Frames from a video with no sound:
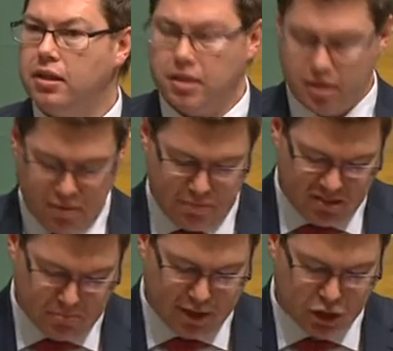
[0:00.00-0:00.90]
them
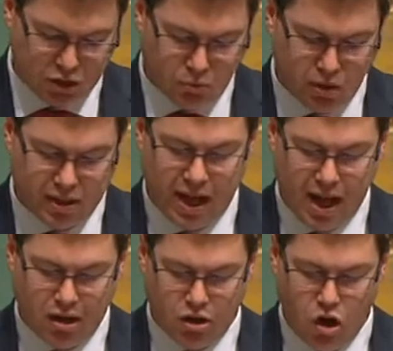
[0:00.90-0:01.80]
special and what they
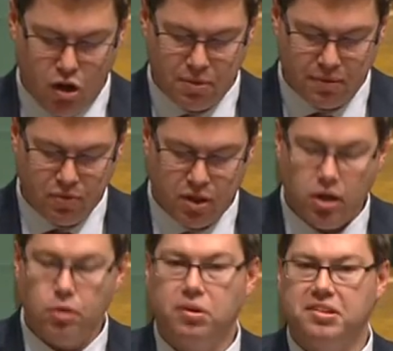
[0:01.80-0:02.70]
had in common
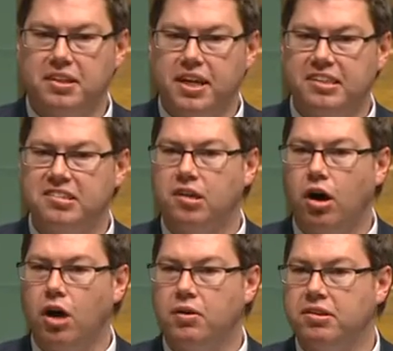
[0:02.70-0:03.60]
was that their
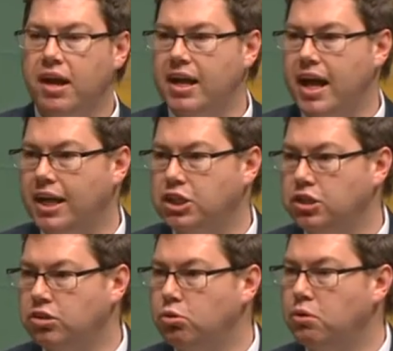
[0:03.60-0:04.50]
desire and take
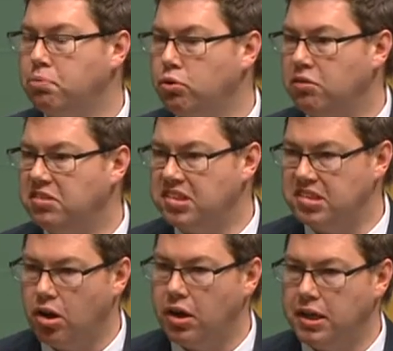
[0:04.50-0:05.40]
action to improve
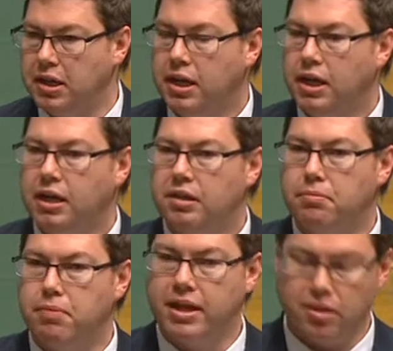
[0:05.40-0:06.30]
society, to
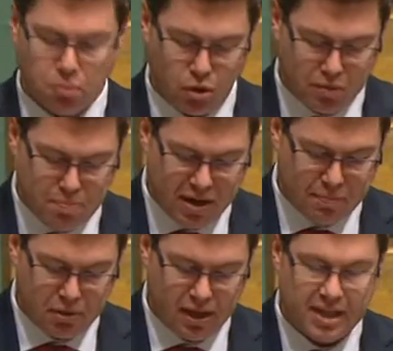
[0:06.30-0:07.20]
make the world a better
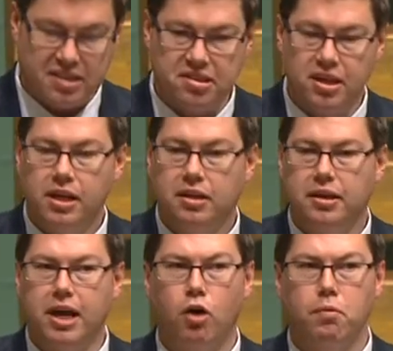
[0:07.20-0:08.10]
place, to
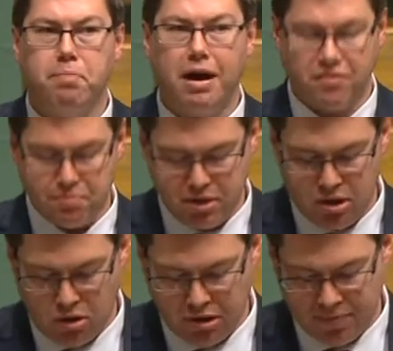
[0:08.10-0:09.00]
go above and
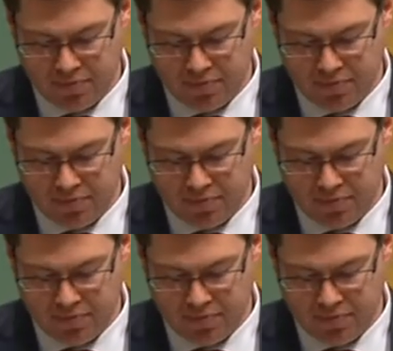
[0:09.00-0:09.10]
beyond.